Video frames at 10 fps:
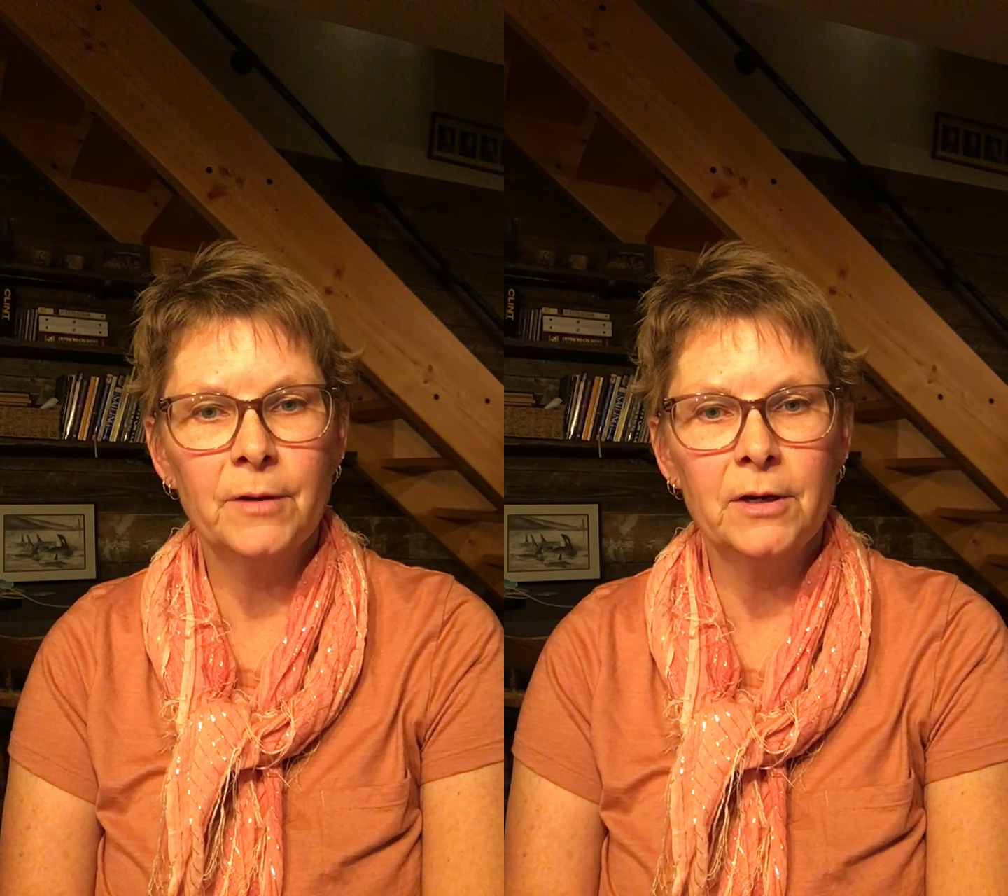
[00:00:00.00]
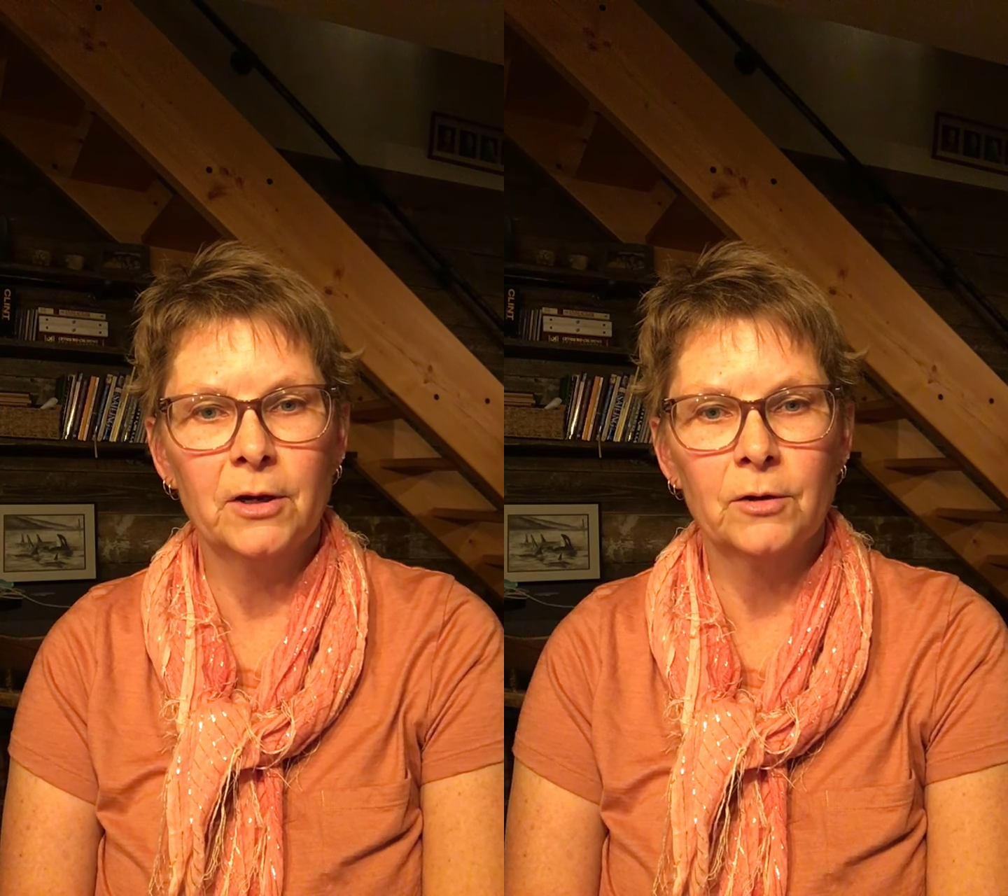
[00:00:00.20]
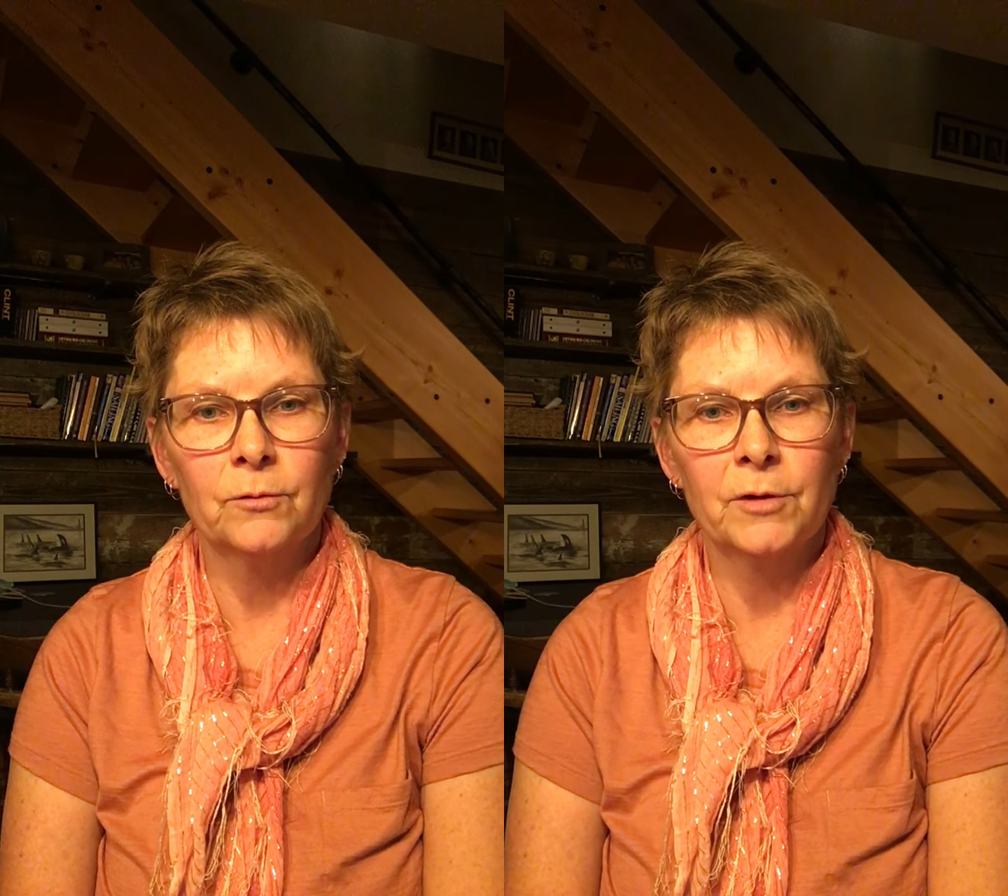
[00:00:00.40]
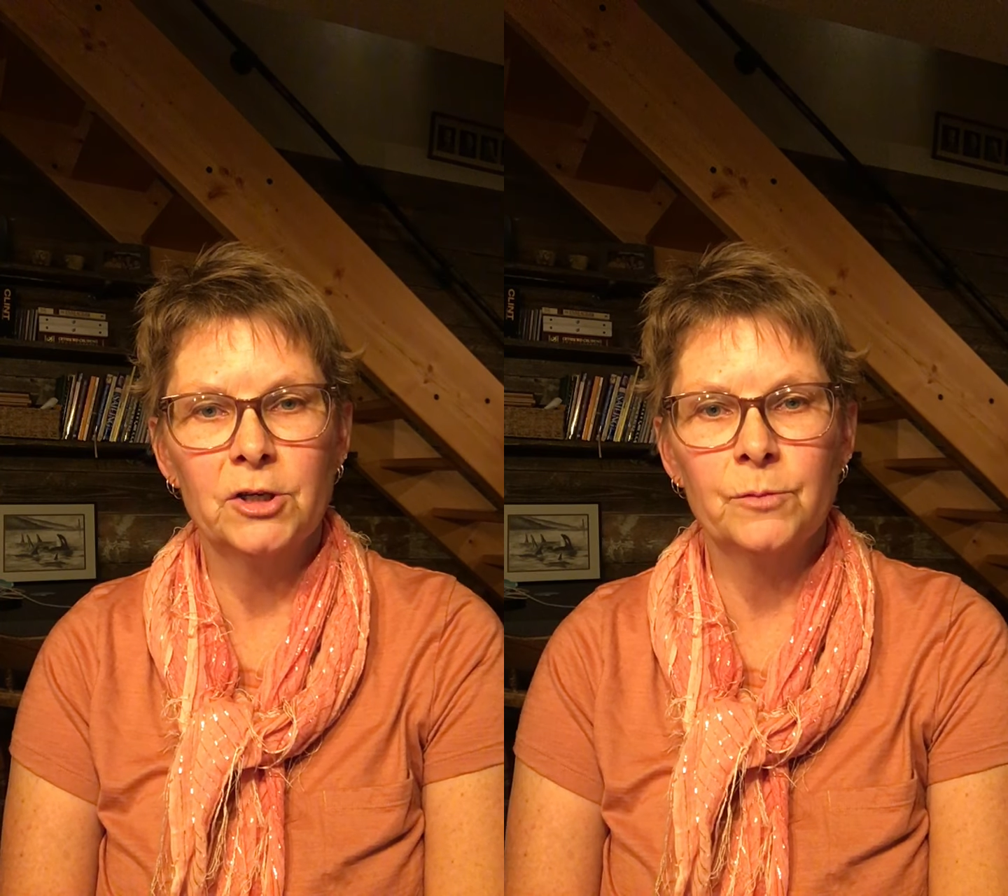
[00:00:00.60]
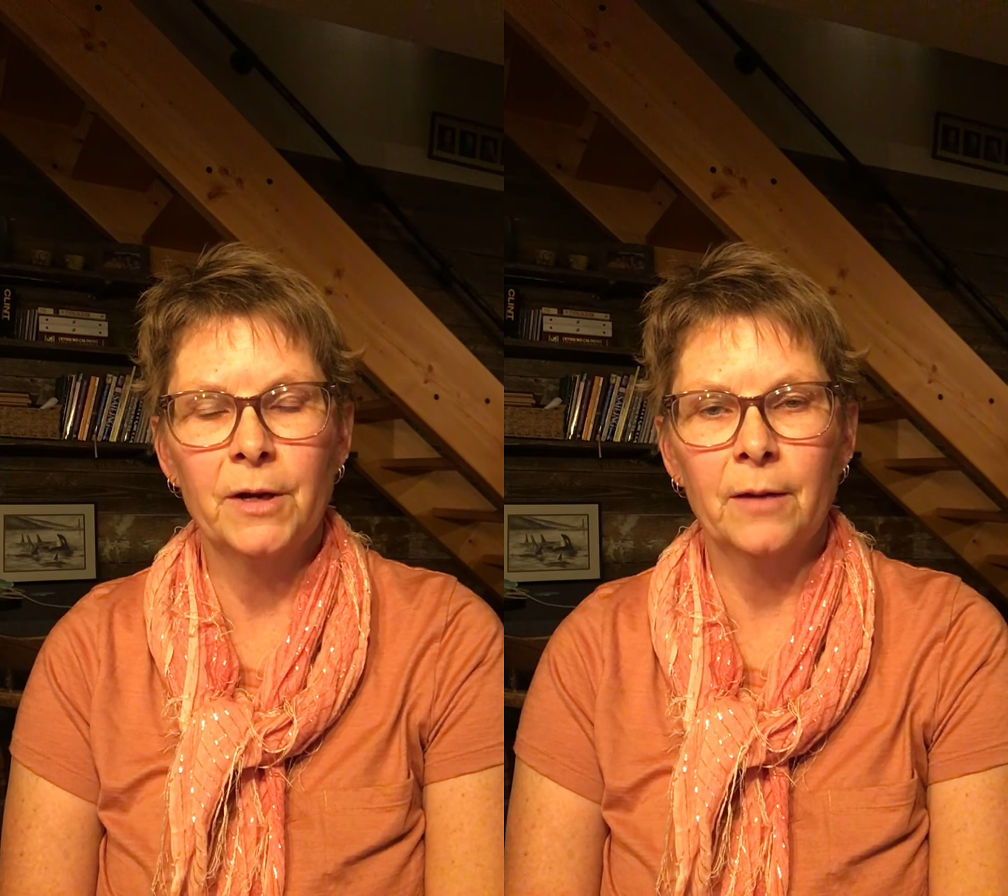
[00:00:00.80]
You can
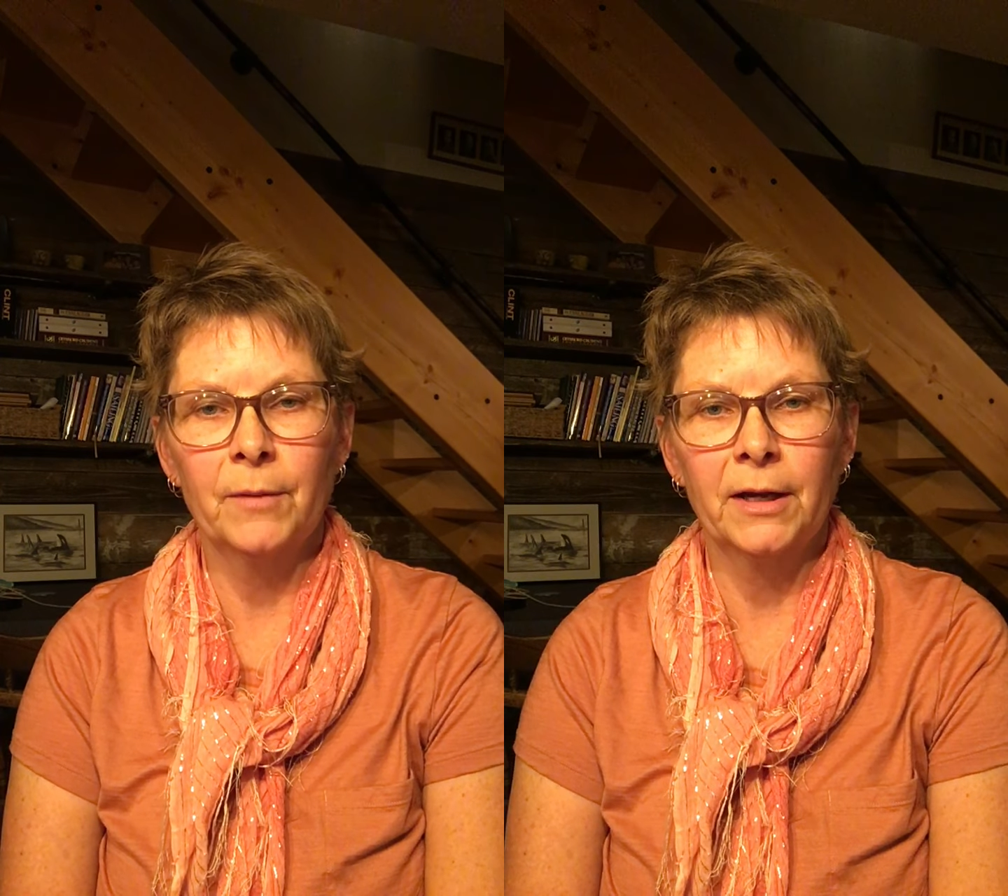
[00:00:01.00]
reach me at my